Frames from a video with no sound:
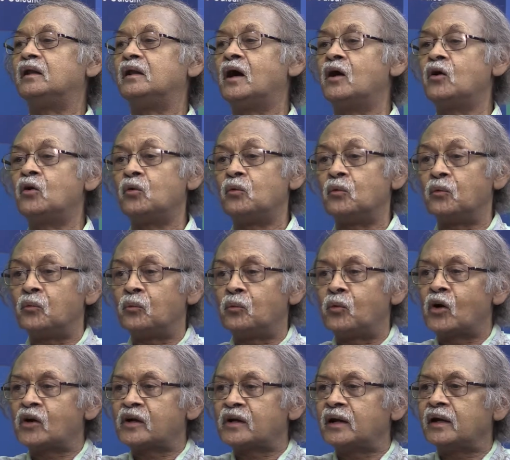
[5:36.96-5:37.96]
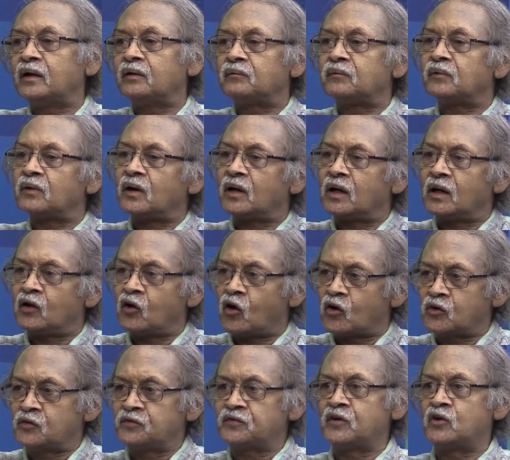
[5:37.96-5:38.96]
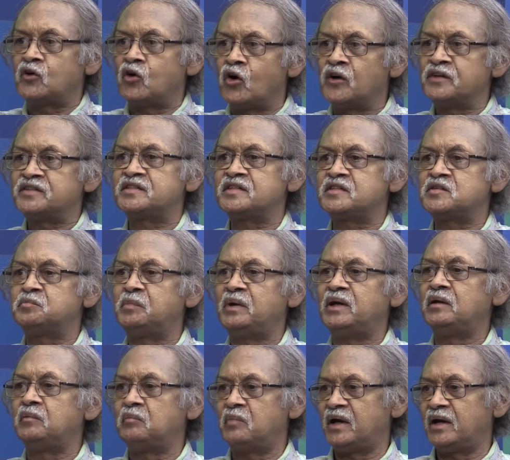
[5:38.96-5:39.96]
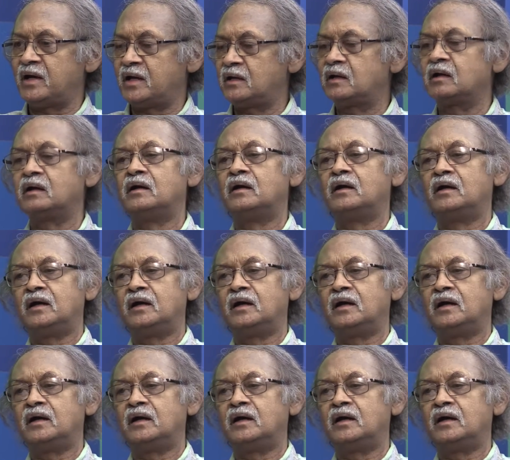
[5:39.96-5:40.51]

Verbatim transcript: Now, what a lot of the noises being made,